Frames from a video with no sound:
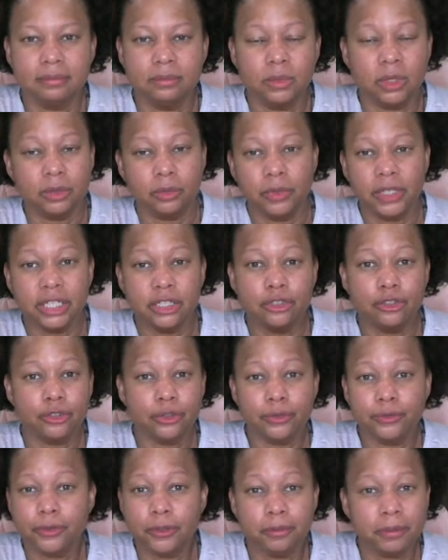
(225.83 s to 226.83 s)
What rings
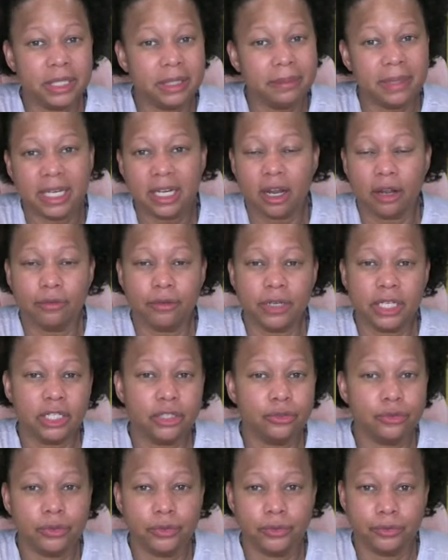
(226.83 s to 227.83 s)
true for me may not ring
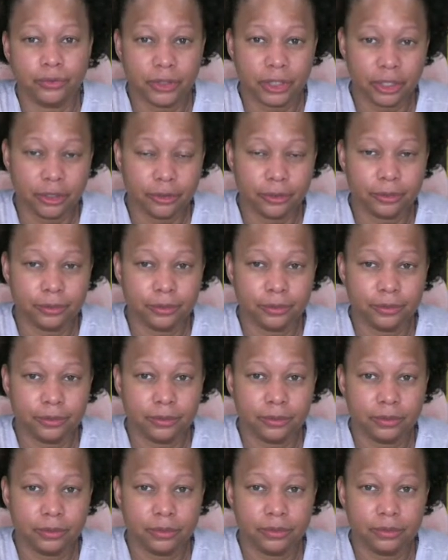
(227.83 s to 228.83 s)
true for you.
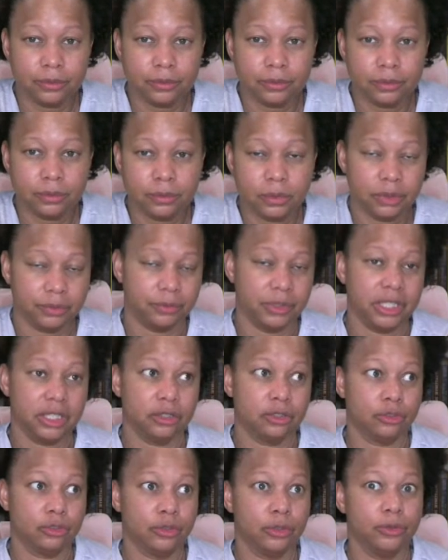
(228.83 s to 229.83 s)
What
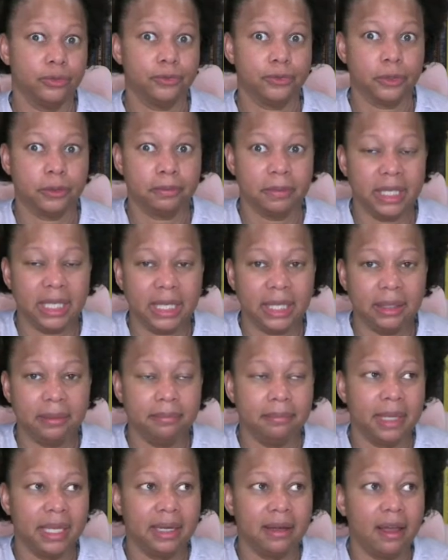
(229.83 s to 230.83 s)
rings true for me
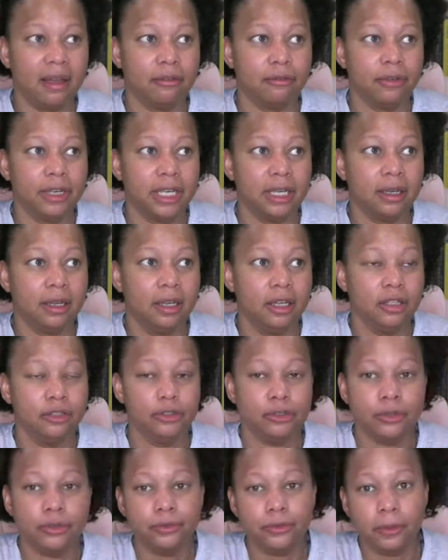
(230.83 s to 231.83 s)
may not ring
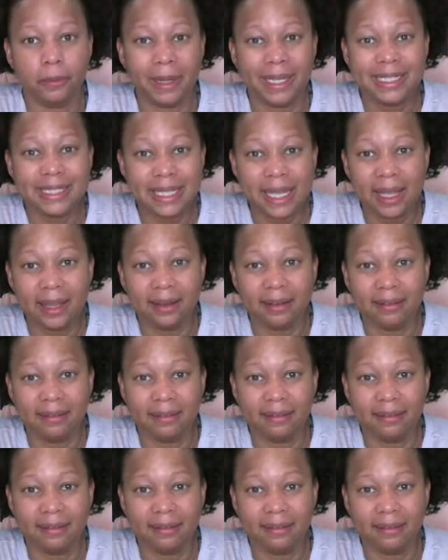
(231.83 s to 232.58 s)
true for my son.